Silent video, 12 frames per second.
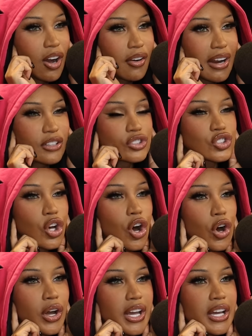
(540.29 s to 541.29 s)
All right, so
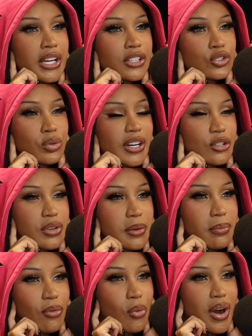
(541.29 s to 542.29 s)
mm-hmm. in
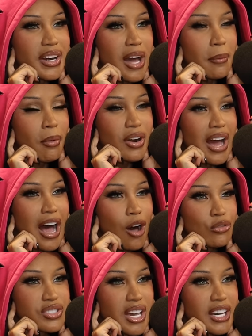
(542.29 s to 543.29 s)
2021, I bought a
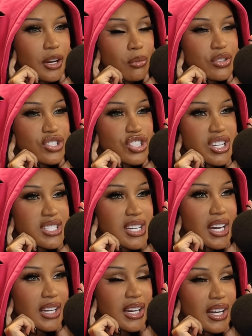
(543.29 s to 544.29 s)
house, and yeah. it was
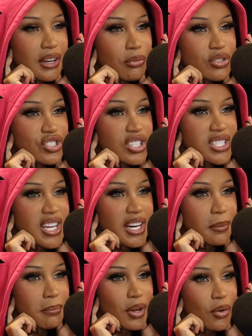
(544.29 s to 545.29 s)
just getting it was just
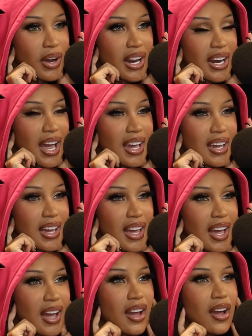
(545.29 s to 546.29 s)
getting built, and like
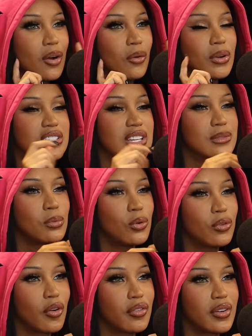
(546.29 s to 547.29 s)
we oh. just
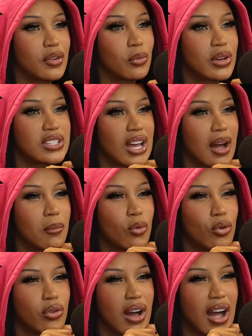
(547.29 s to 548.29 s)
move over. We I
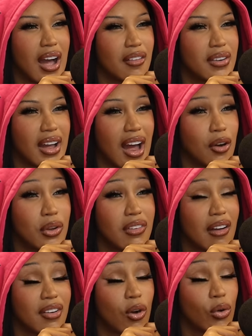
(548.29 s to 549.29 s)
move. I have like I don't
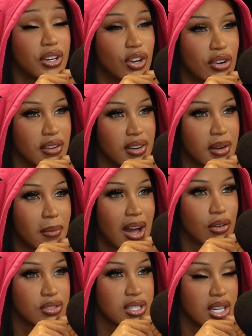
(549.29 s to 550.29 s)
even have a whole year living in my
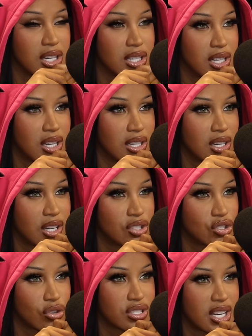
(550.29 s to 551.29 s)
house mm-hmm. in, in,
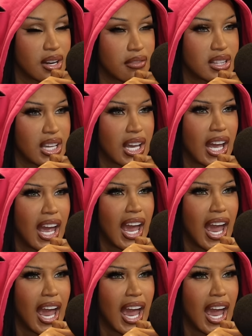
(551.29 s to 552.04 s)
in Jersey and everything.